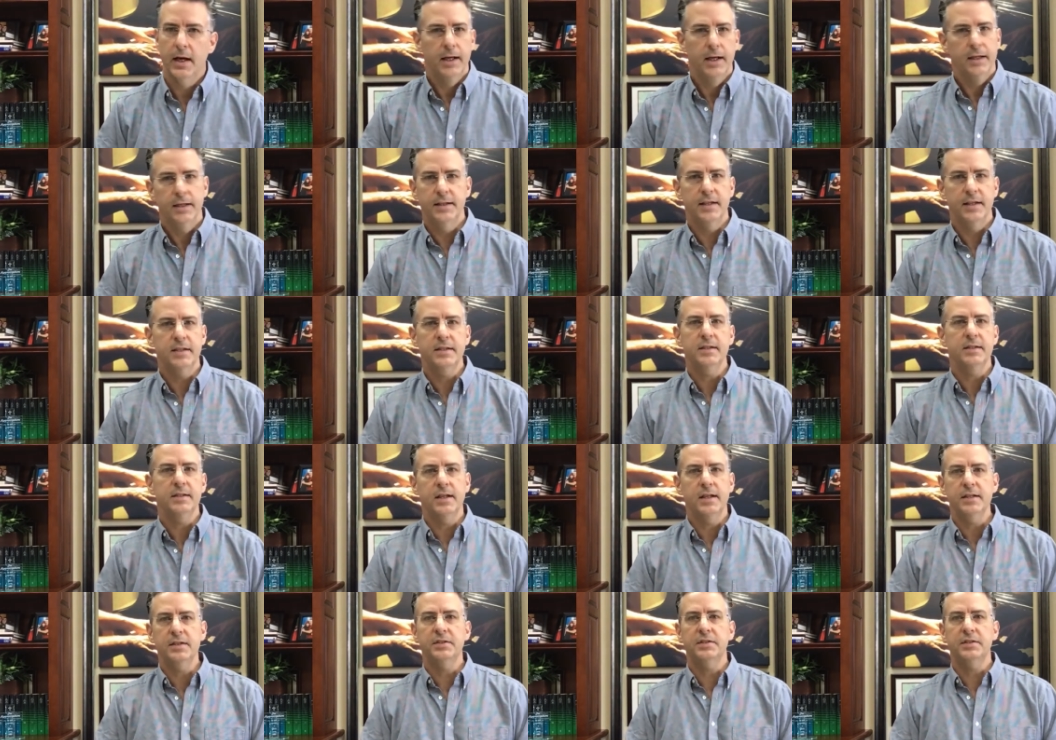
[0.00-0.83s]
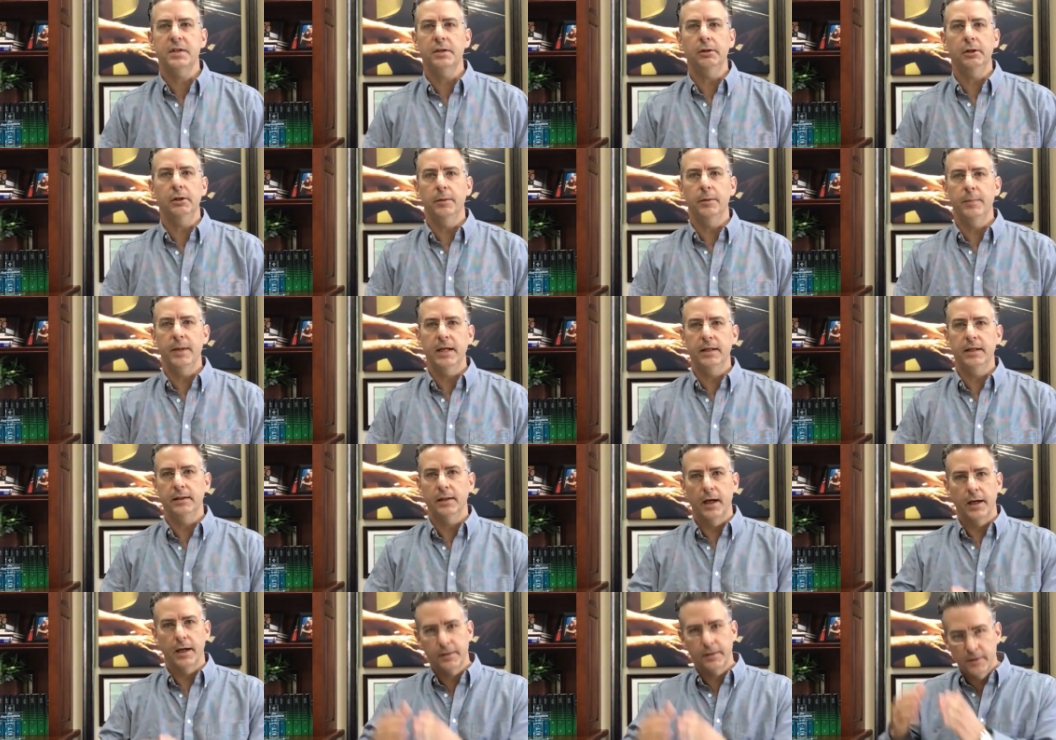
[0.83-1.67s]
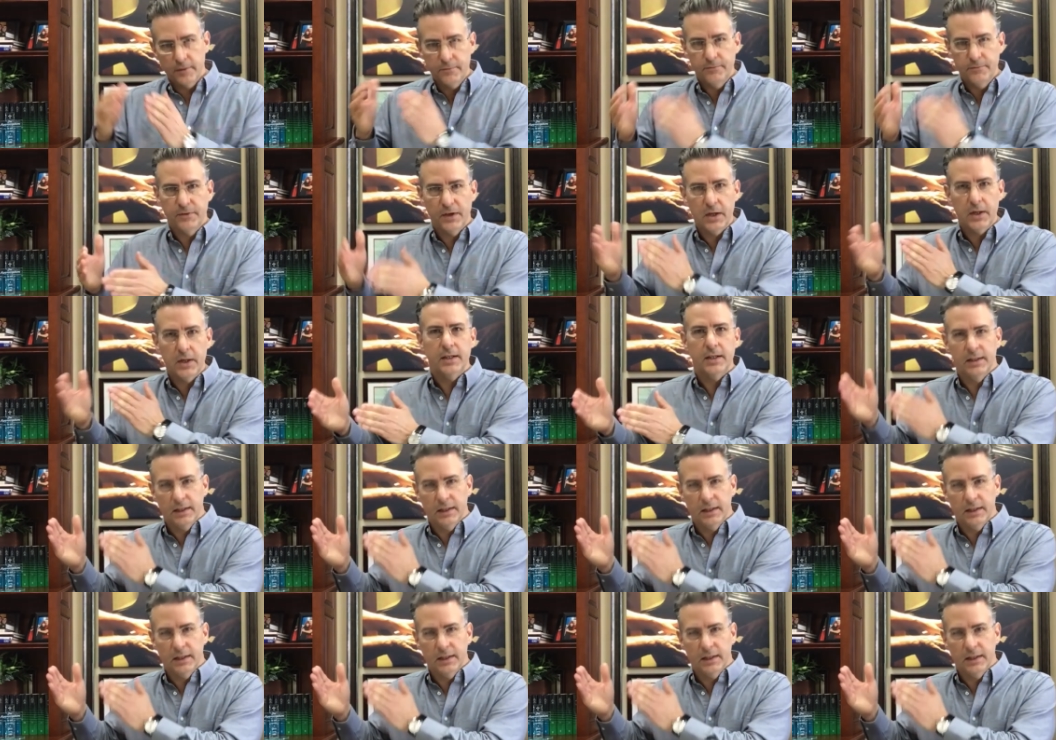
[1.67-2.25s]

It doesn't necessarily mean like the very